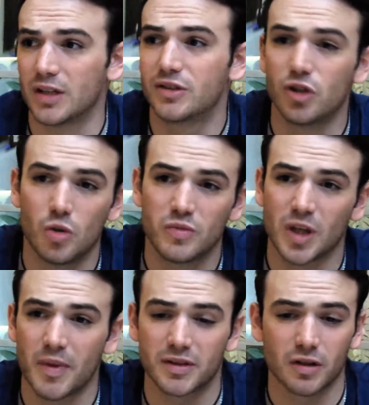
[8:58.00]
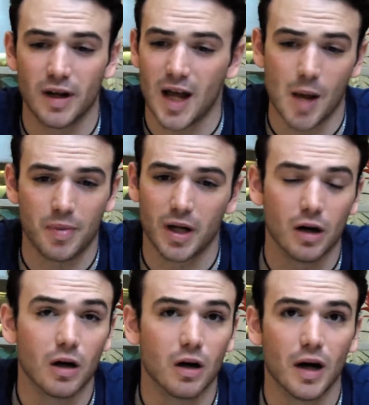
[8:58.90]
assume something's going to happen
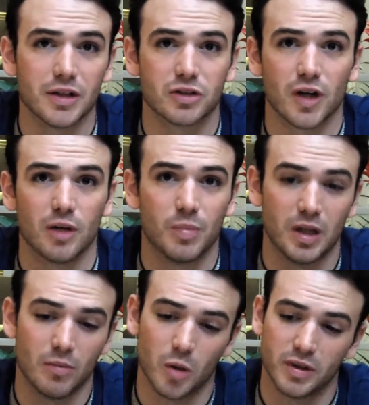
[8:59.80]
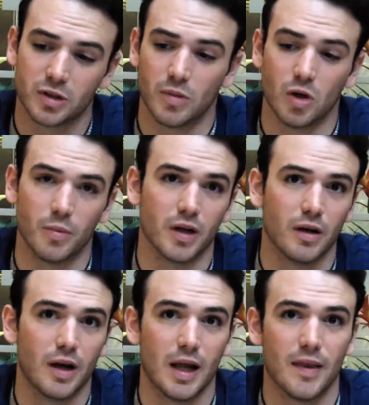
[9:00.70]
at all. I just try to be moment to
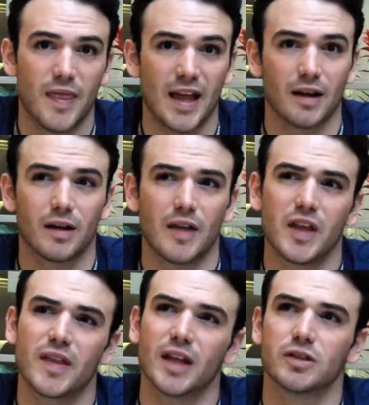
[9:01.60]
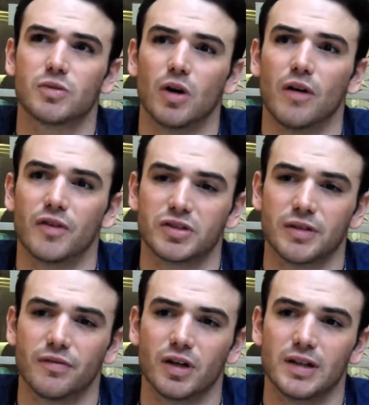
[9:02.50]
moment. And then I think that's what offers
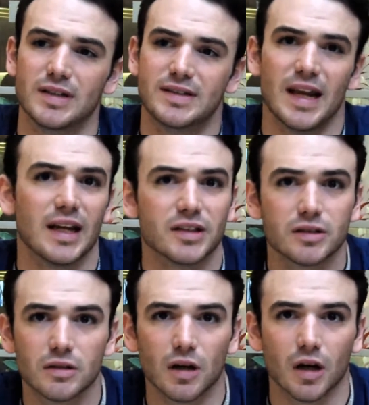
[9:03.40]
different takes